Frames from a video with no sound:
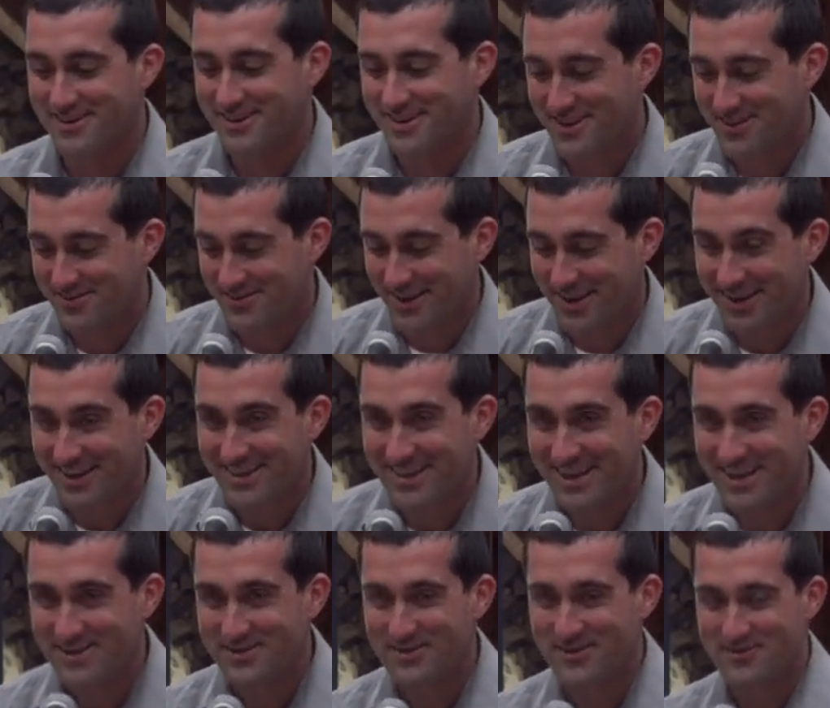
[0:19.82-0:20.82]
Good evening.
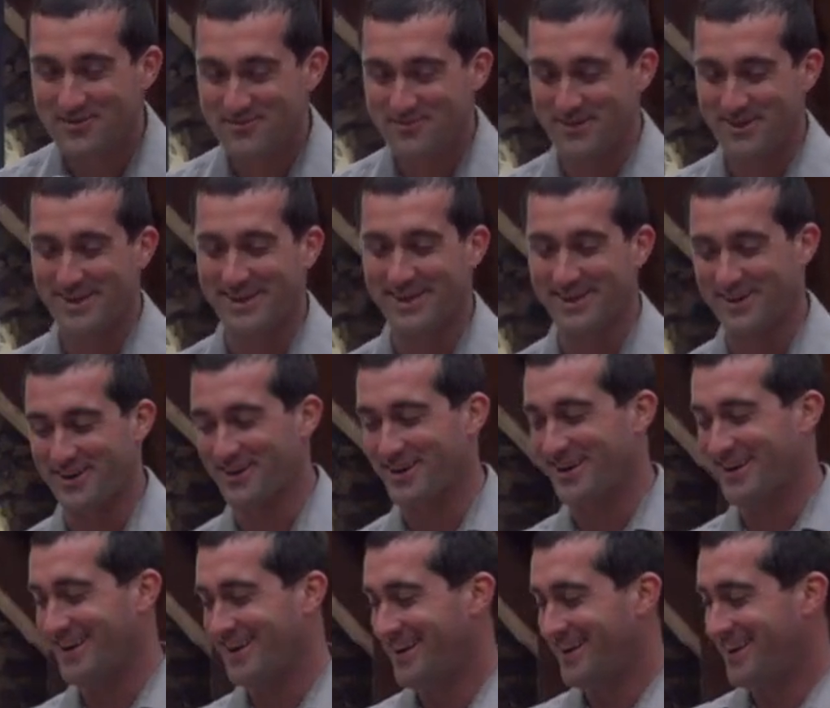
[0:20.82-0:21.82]
Thank you all for being here.
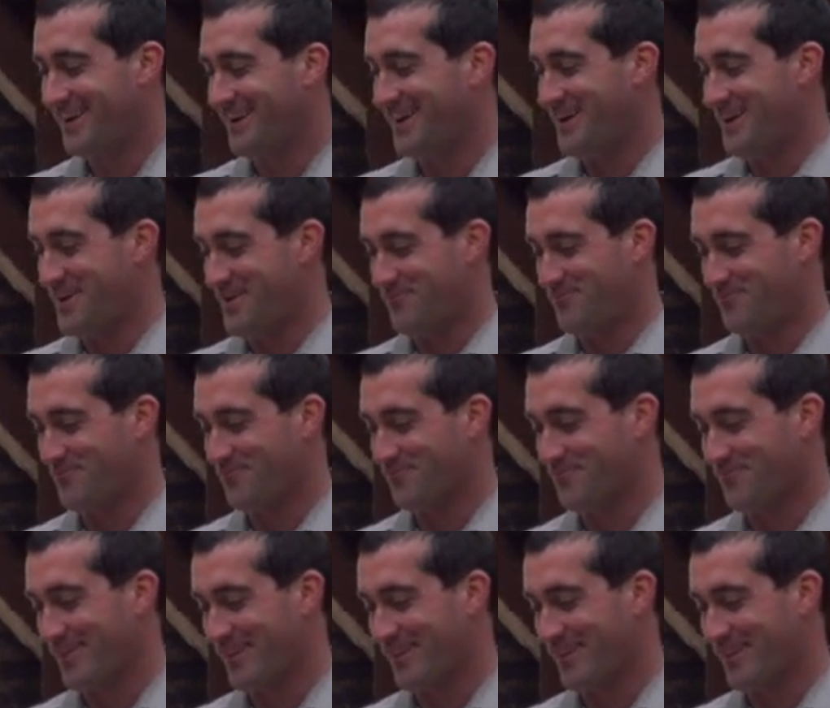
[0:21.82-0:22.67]
Um,